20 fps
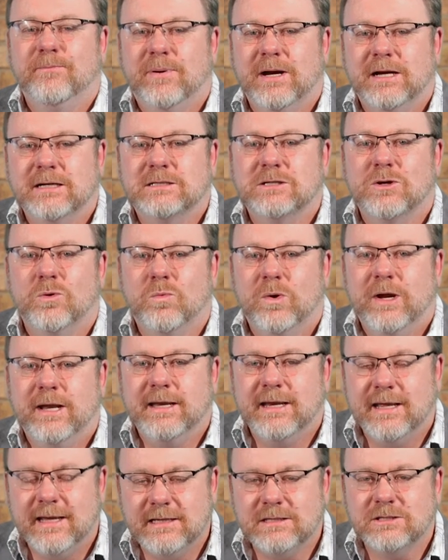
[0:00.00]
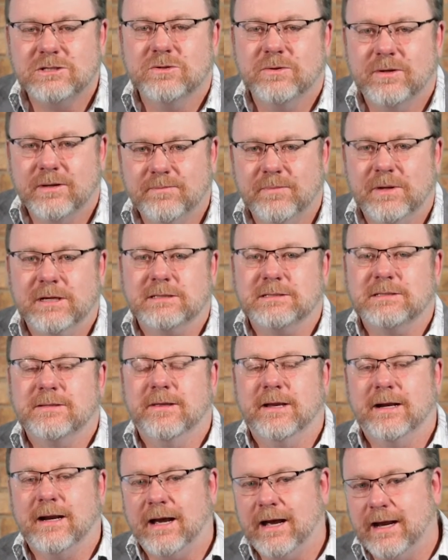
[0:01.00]
But we need to admit
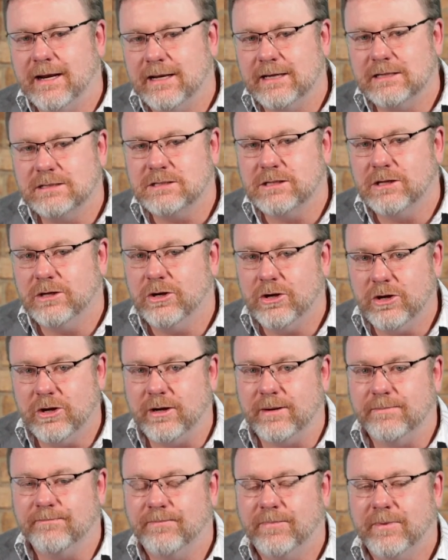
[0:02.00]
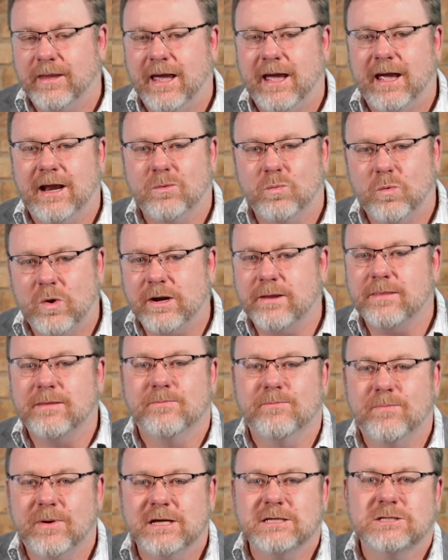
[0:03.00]
that I need to learn. And one of
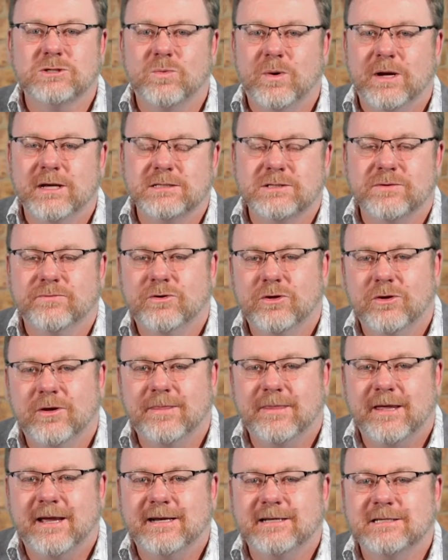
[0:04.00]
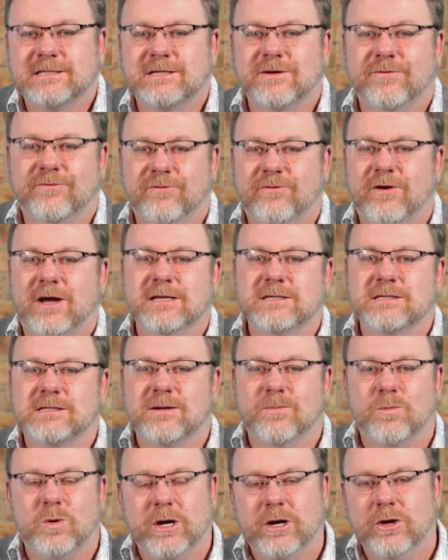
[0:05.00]
the best ways of doing that is to find
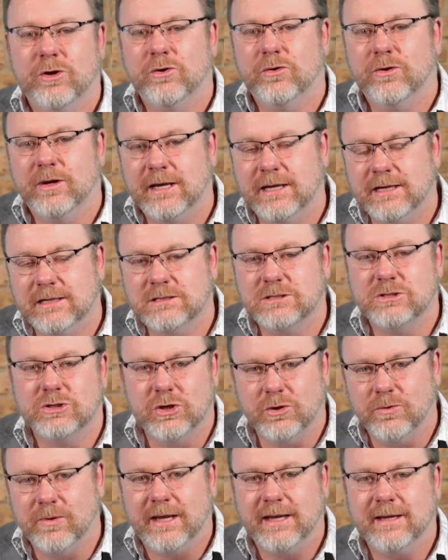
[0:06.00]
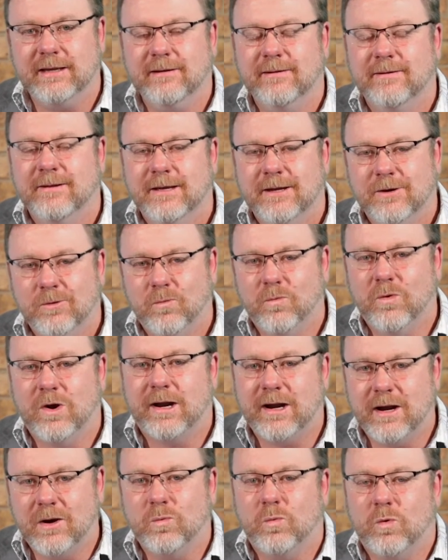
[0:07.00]
someone who is doing
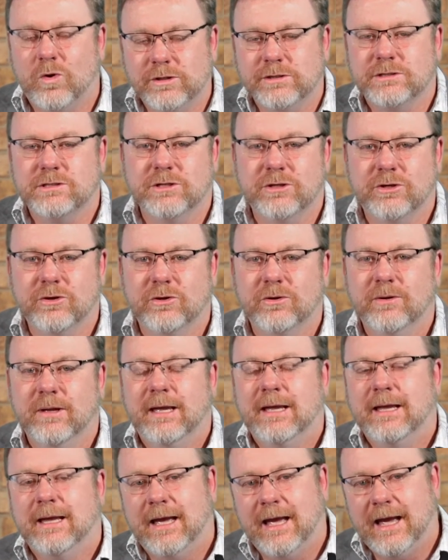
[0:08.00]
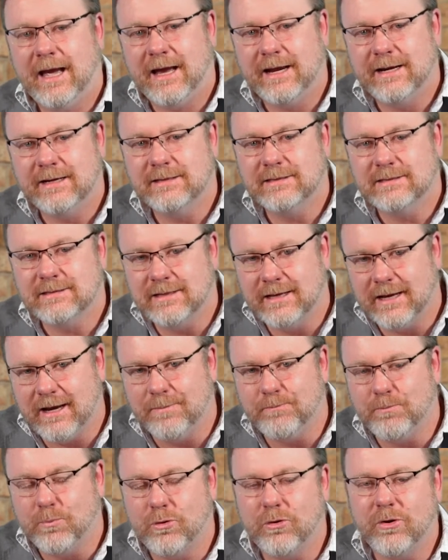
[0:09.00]
what I want to do and
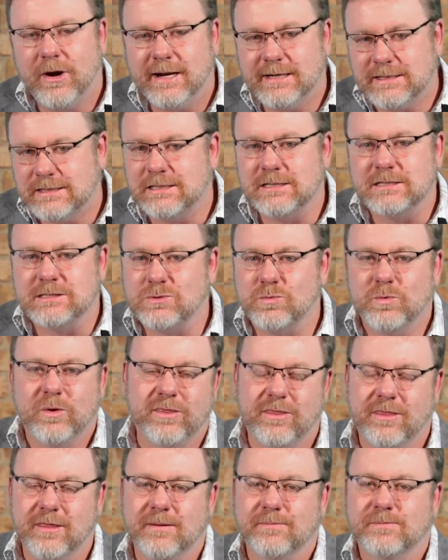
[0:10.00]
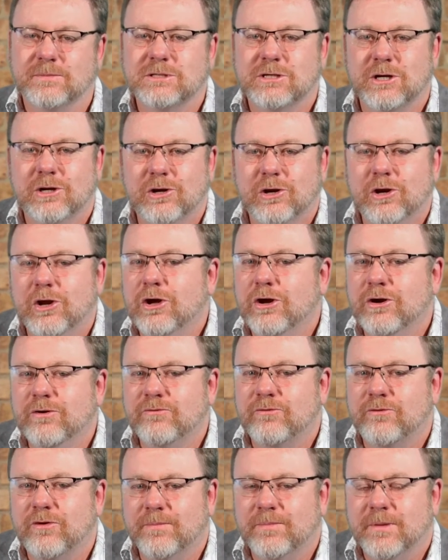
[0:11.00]
apprentice with them, to
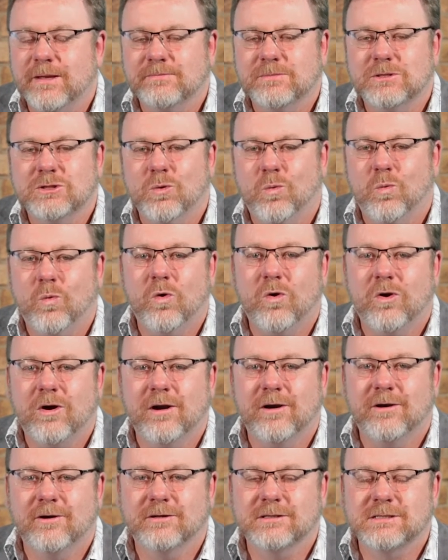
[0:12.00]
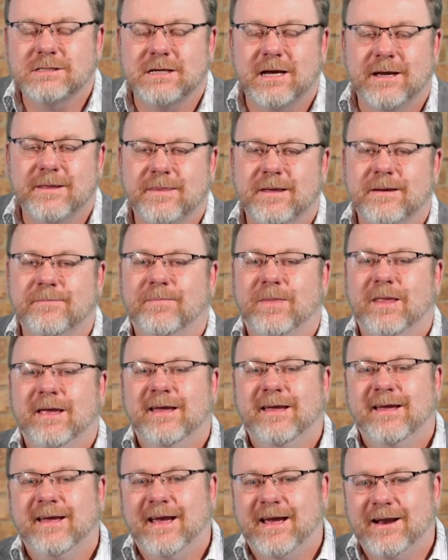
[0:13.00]
learn from them, to walk alongside them
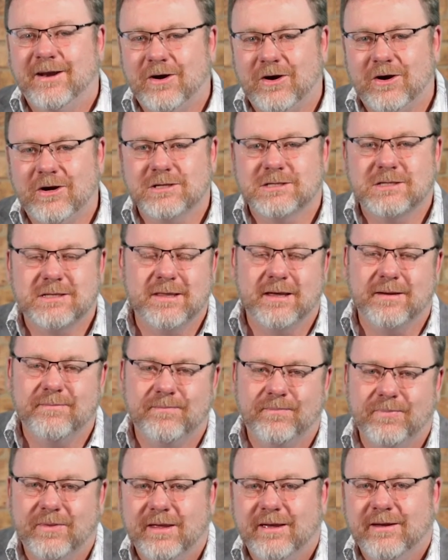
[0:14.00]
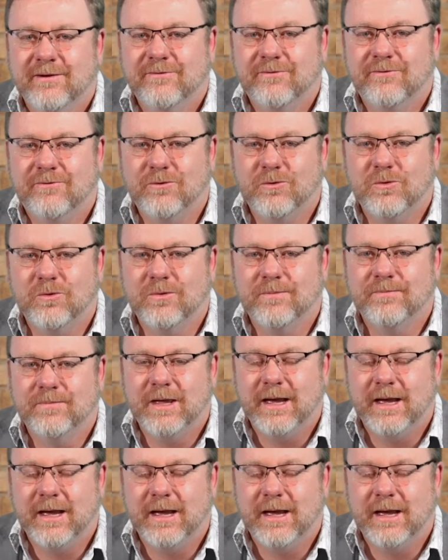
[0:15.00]
and ask them for